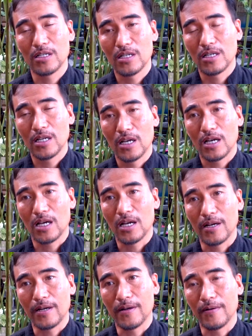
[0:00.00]

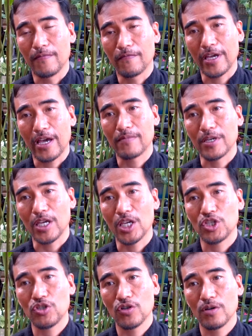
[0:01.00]
uh, we have the
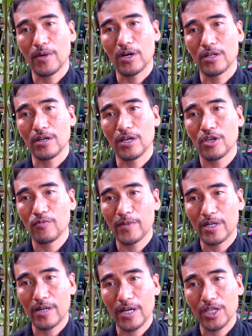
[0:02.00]
issue about the uh,
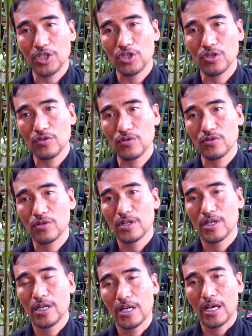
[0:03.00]
human rights issue,
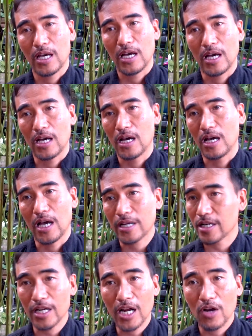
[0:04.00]
uh,
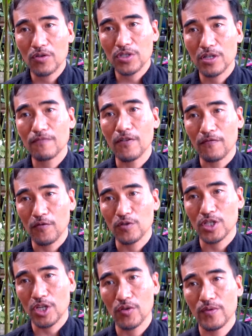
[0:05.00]
agriculture for food
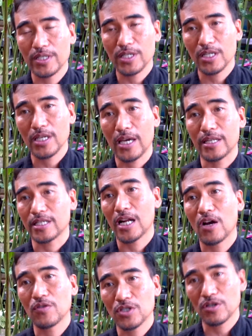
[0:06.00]
security and
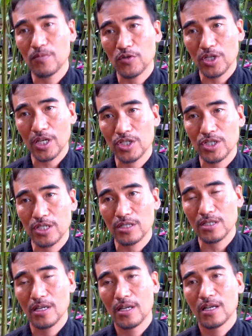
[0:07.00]
cultural protection,
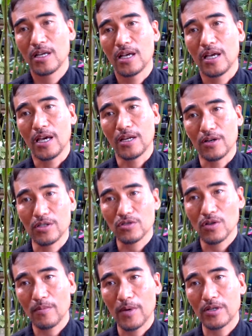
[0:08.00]
and
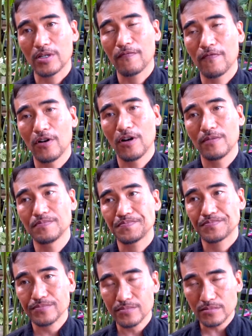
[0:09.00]
also about the for
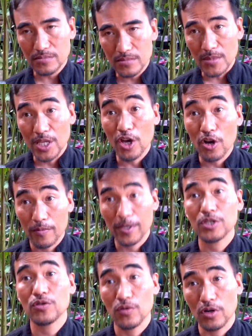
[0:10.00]
health
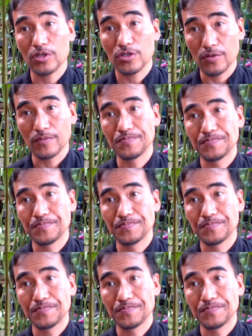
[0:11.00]
issue also.